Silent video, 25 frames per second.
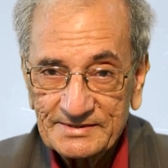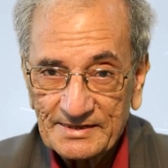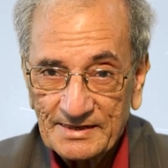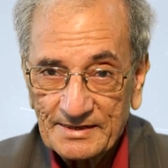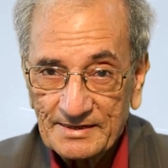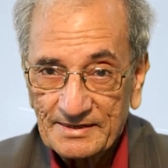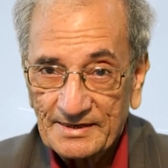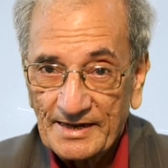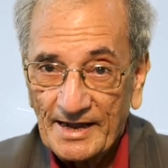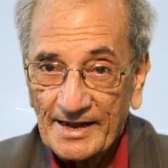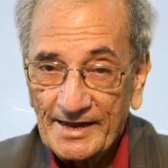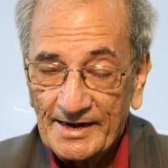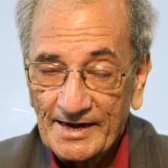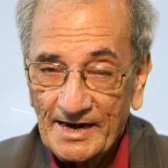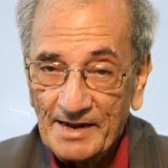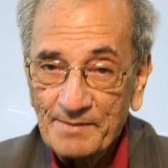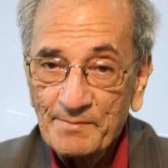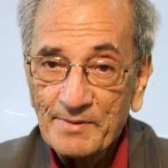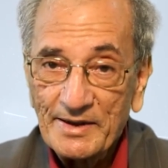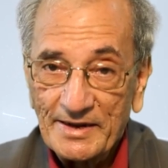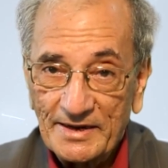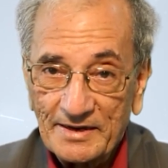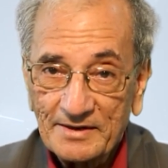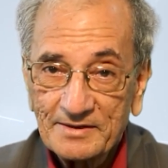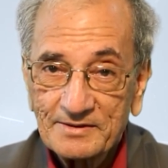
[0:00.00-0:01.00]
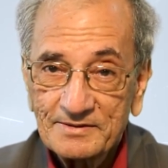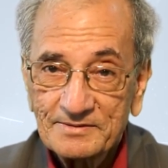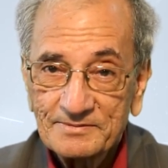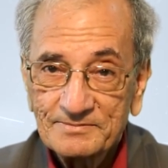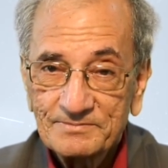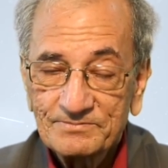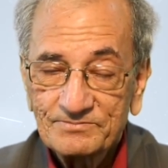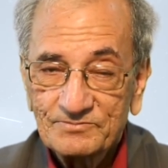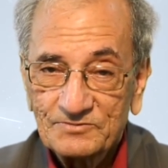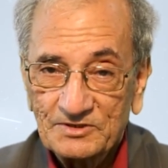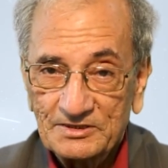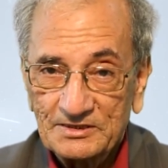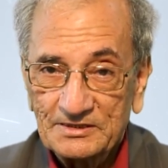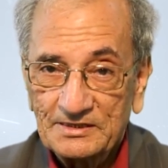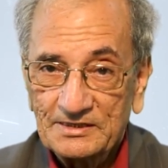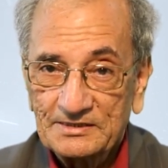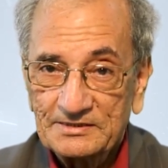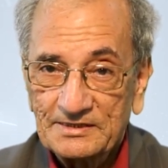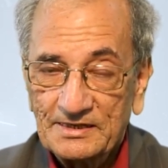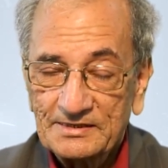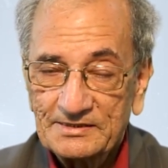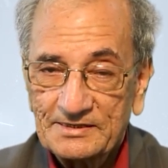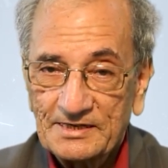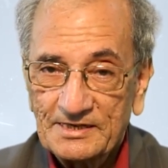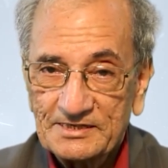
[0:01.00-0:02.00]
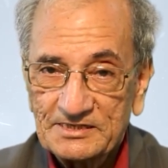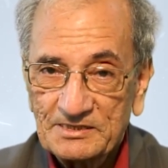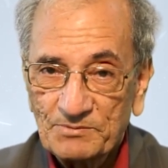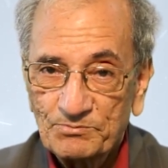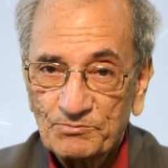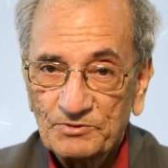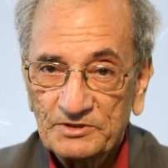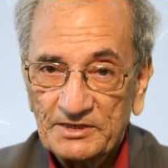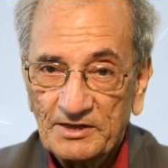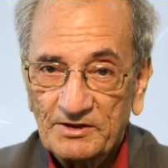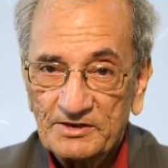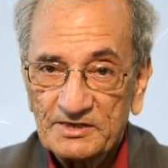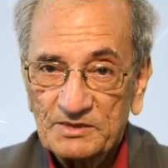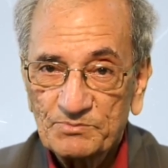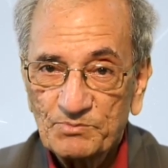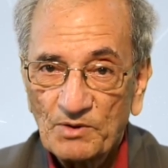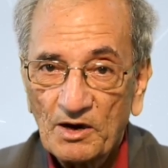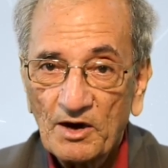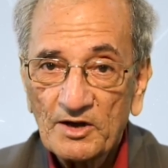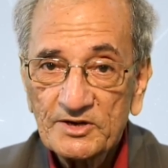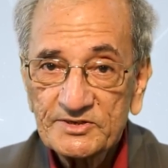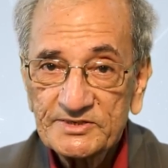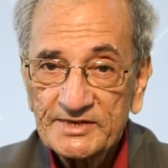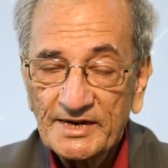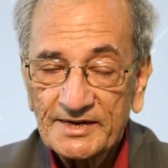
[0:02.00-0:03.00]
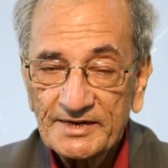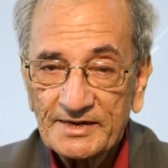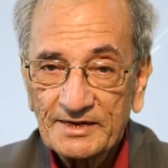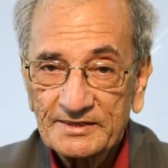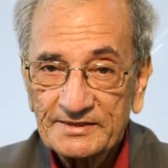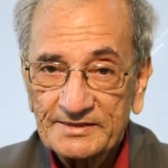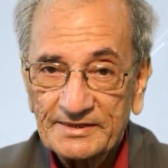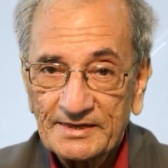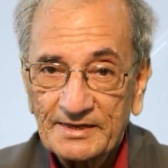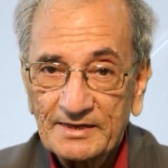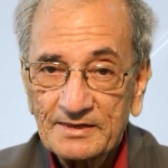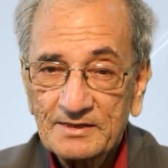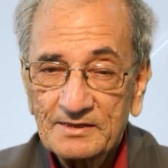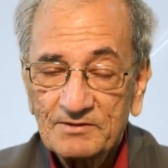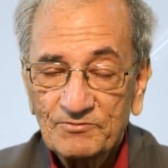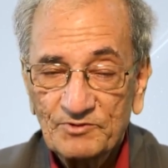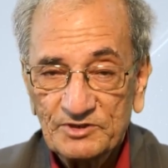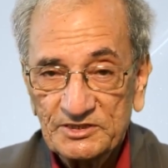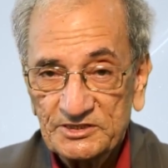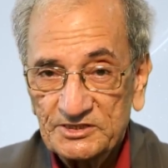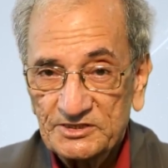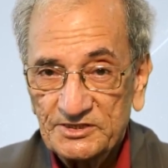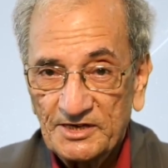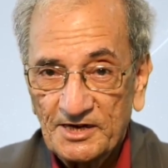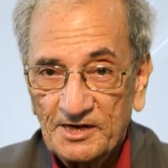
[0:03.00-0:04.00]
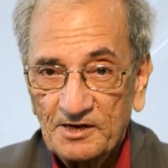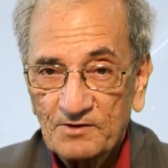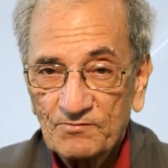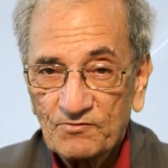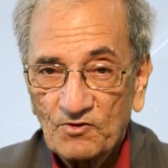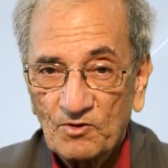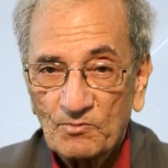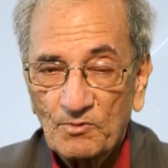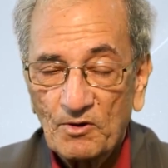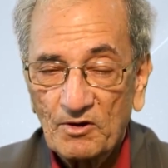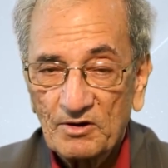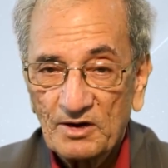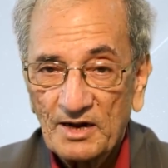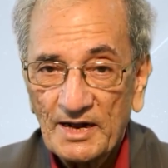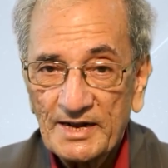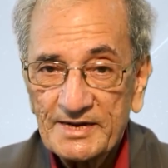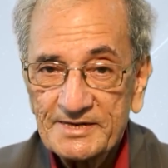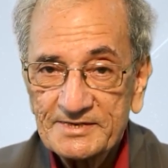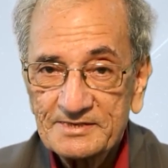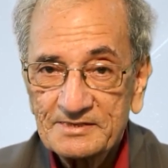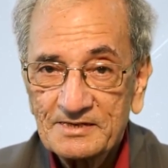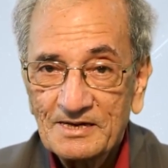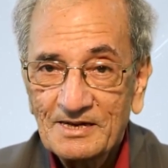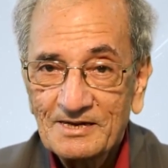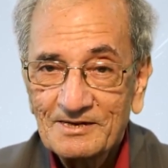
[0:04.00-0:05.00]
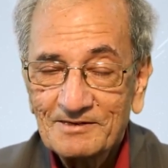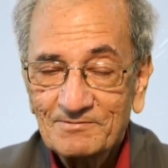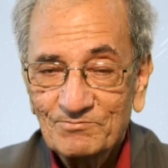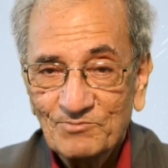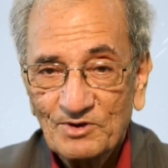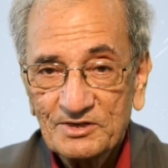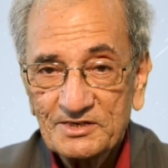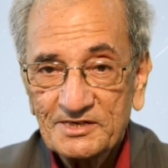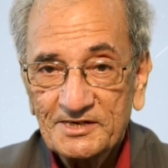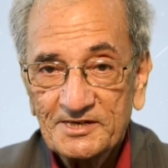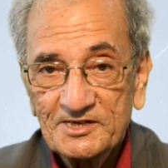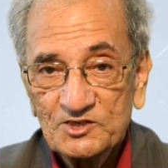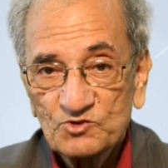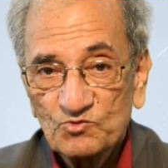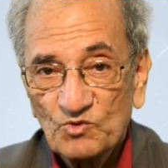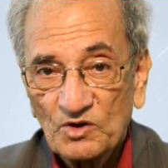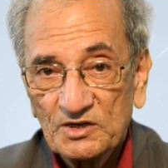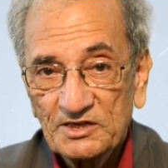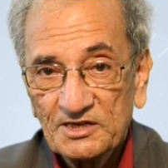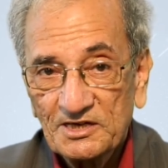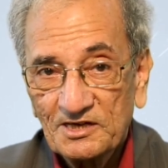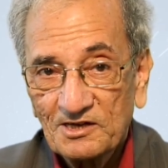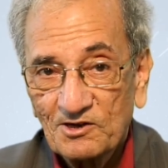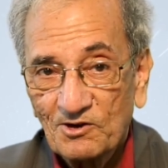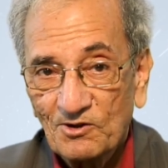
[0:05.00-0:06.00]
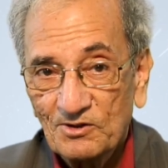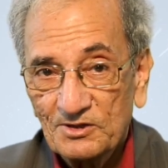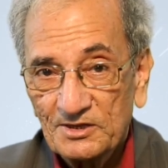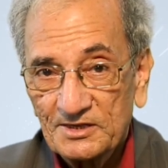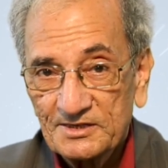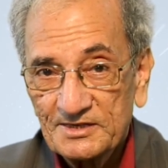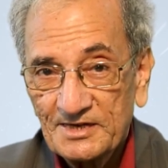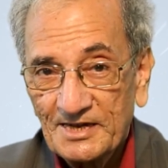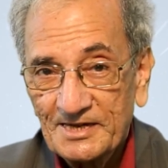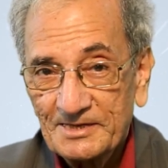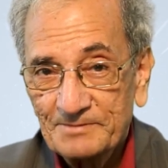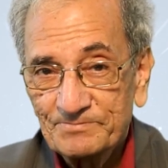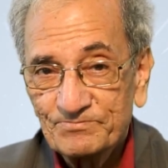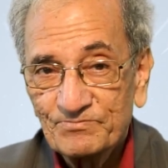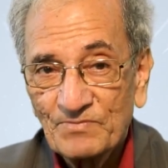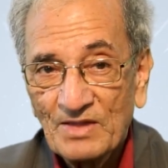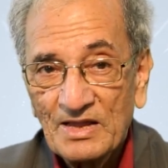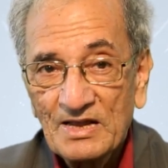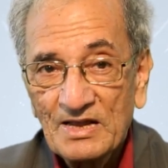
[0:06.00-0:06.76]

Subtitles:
is a dynamic, there is a power center there which is hidden from our eyes, but it is working all the time.